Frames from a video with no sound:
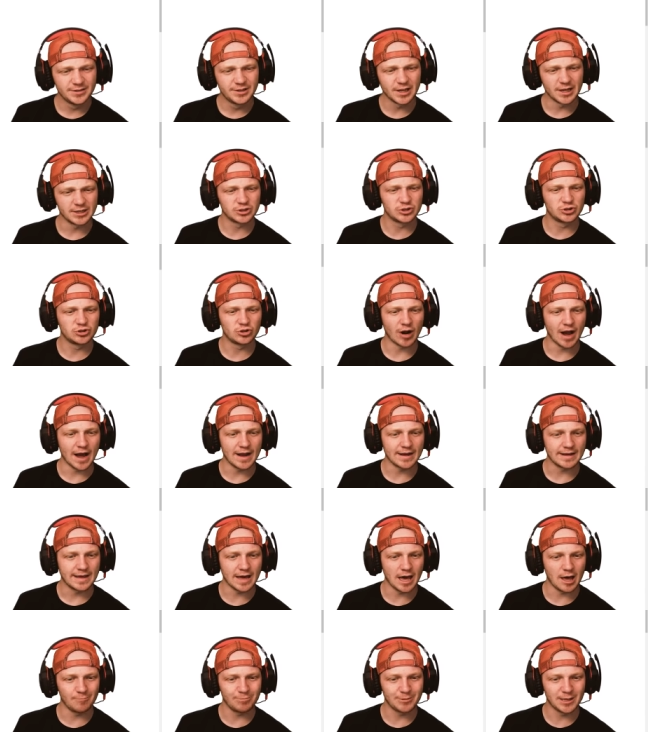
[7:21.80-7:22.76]
Does
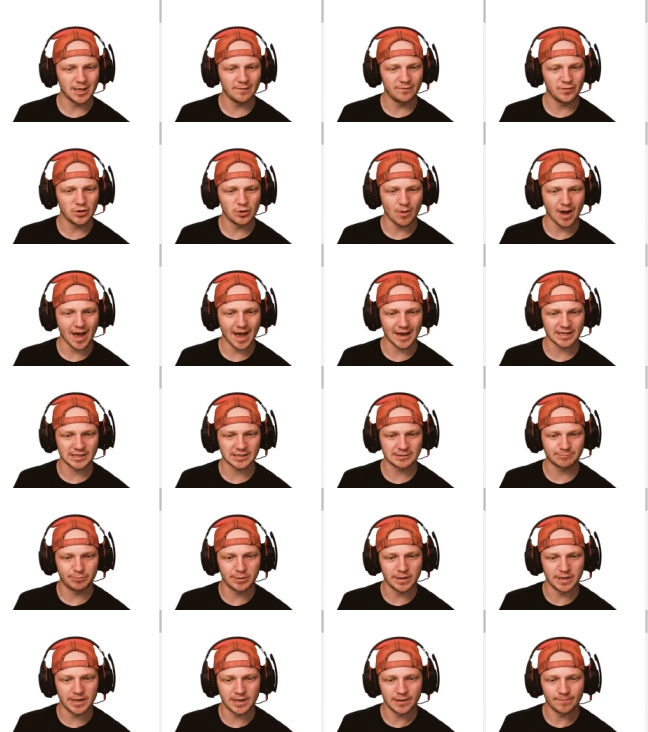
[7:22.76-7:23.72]
dried kelp give you
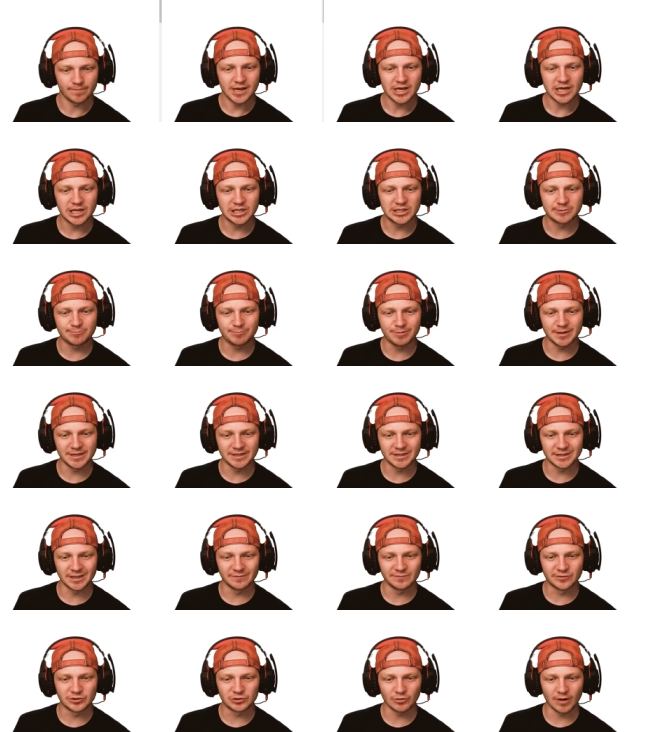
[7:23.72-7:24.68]
XP? Each
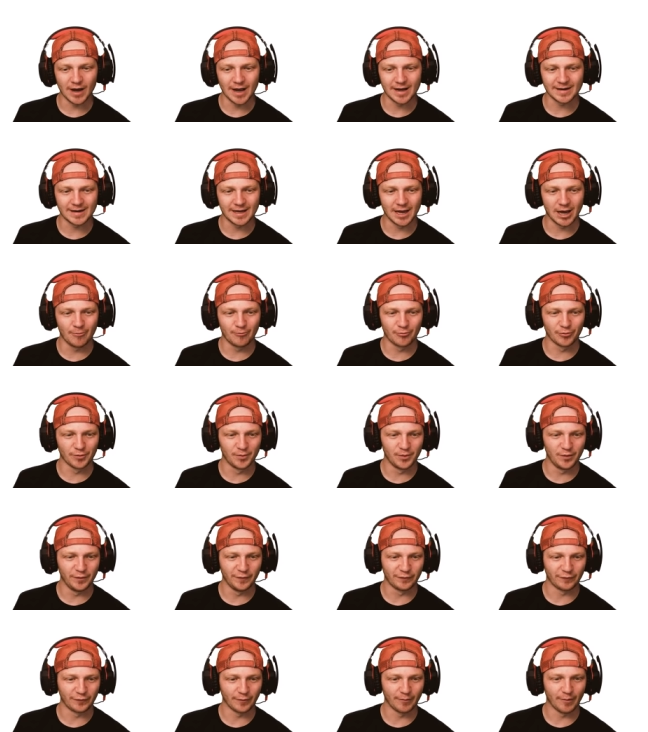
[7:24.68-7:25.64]
piece of dried kelp
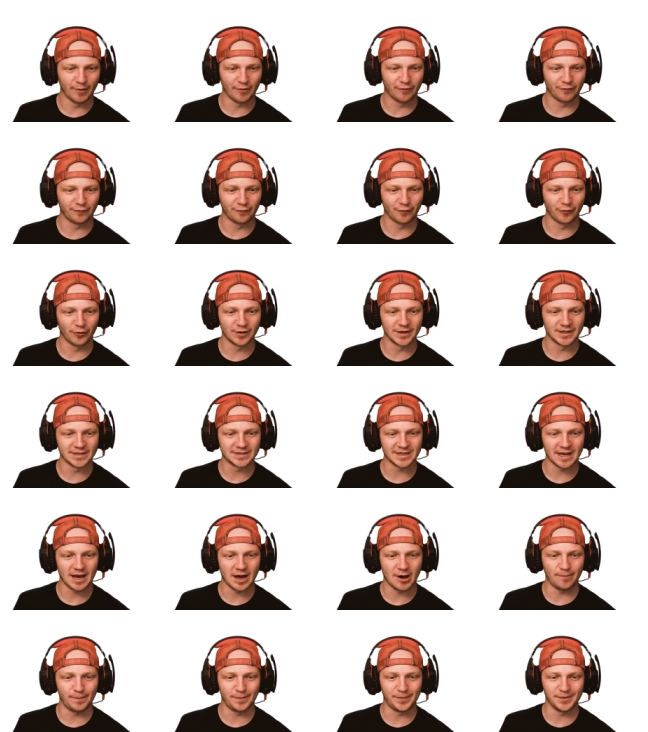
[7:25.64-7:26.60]
removed from a furnace
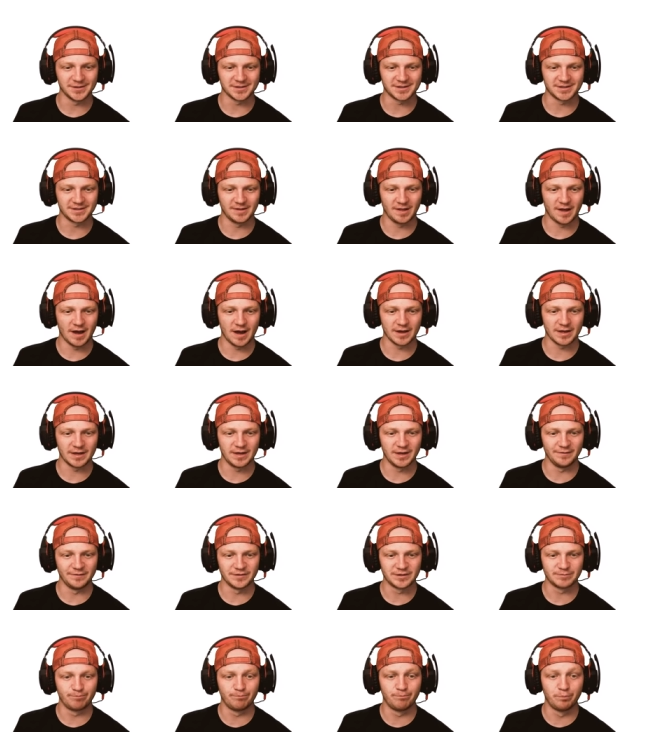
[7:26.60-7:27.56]
output slot
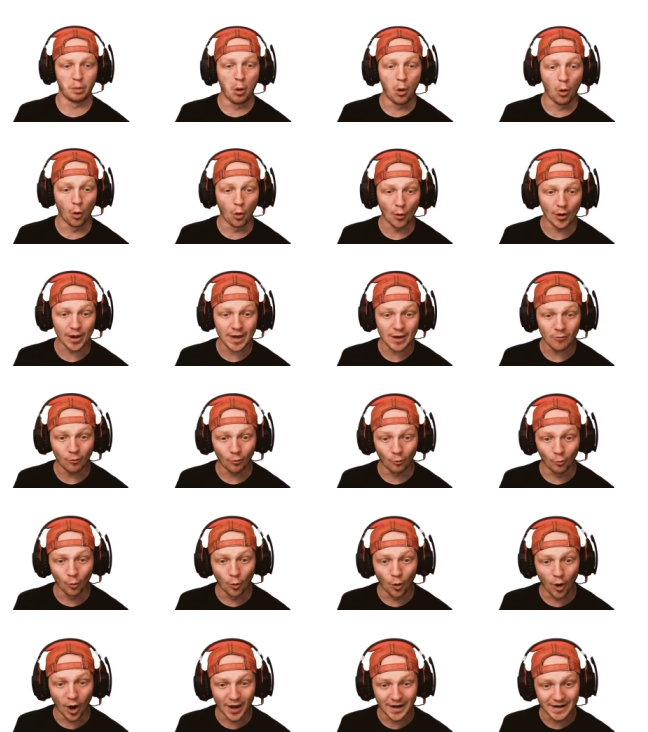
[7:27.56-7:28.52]
gives
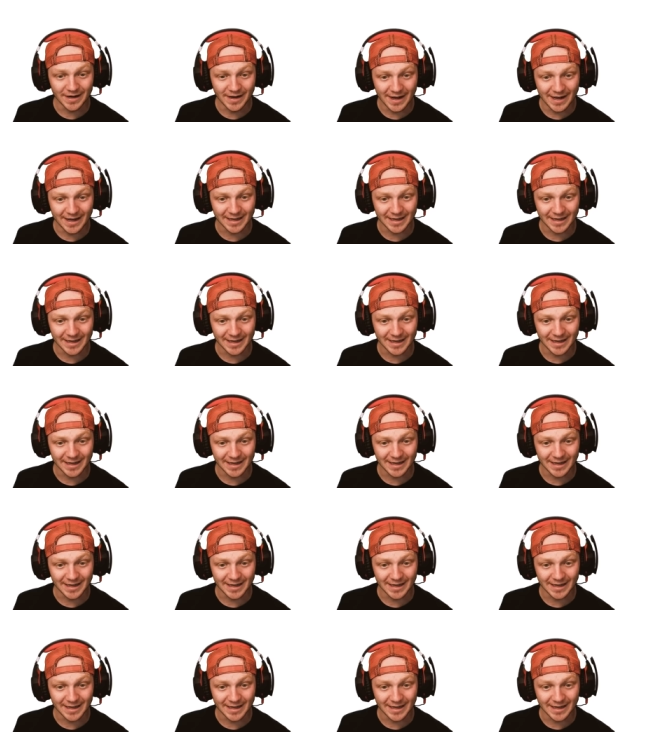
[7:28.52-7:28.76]
0.1